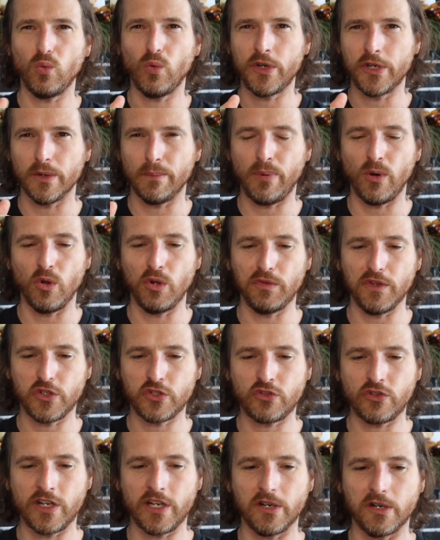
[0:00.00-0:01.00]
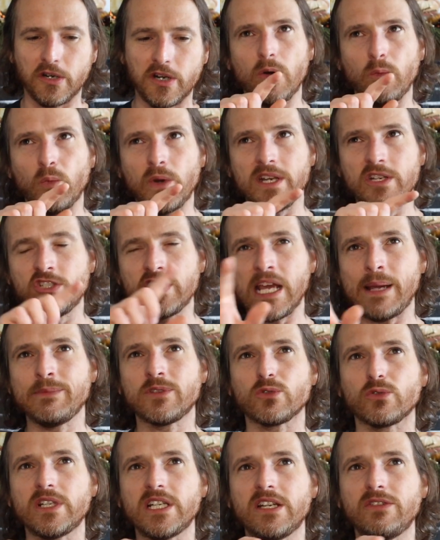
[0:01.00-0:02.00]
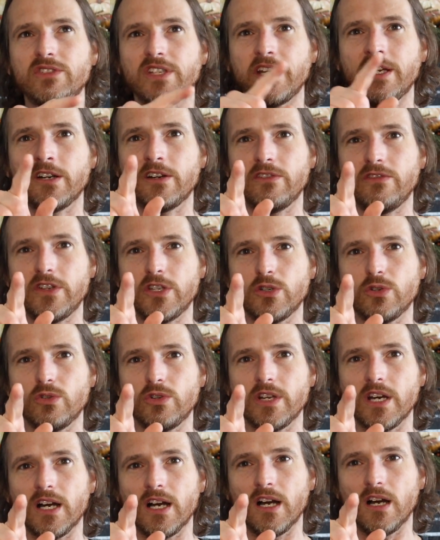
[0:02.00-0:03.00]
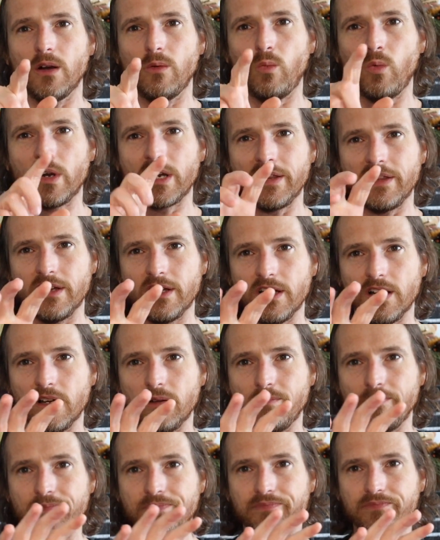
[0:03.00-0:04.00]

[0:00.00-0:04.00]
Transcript: when you're pulling the trigger. When James Reeves interviewed one of the